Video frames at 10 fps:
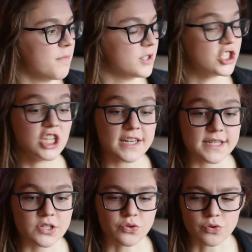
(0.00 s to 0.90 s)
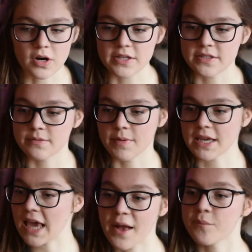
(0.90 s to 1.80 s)
but Jesus Christ, my
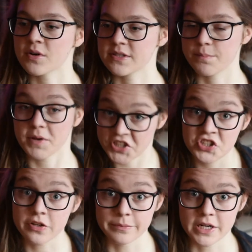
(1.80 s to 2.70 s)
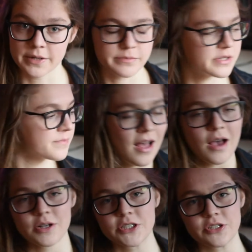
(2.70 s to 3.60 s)
camera's a bitch sometimes.
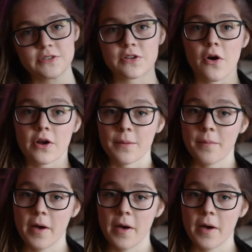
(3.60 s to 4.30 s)
I was just talking